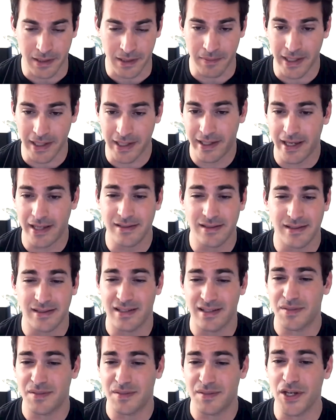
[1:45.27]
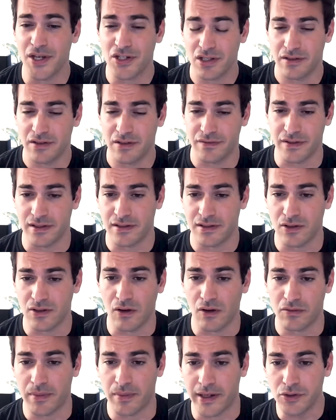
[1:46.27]
in many cases, especially if it's
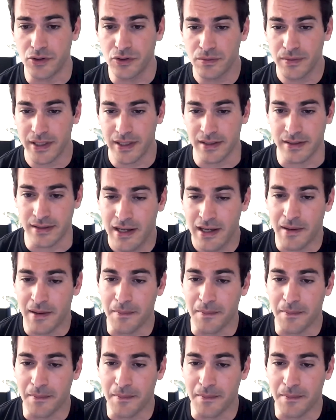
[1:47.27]
solved by humans,